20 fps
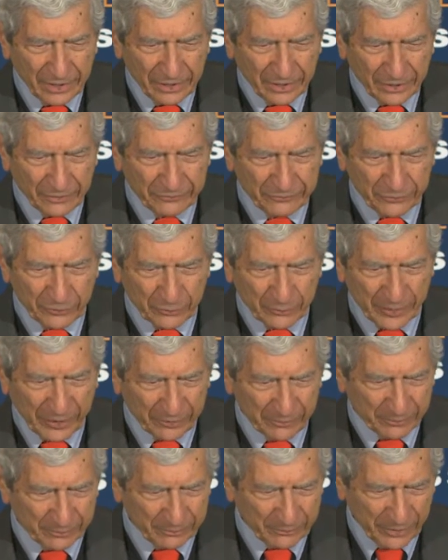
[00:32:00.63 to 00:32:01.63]
a few
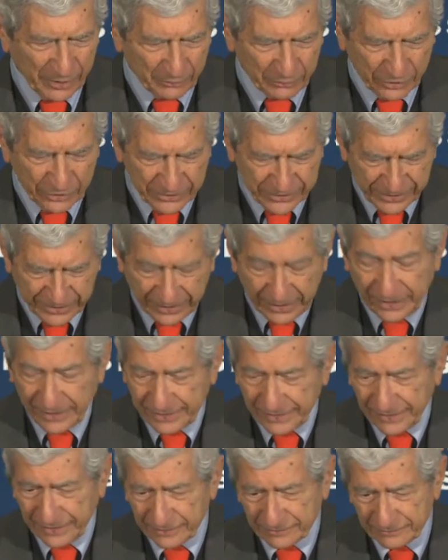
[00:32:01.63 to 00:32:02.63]
memories that I
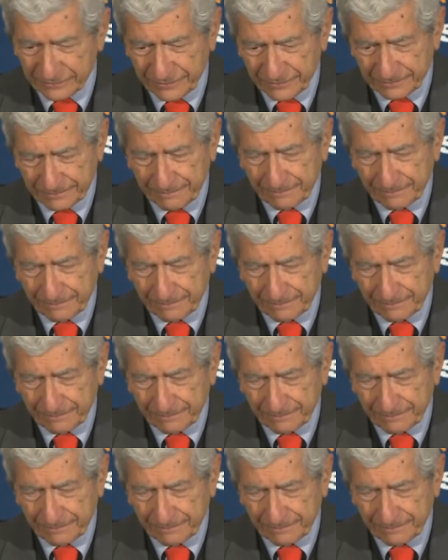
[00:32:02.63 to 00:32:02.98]
have.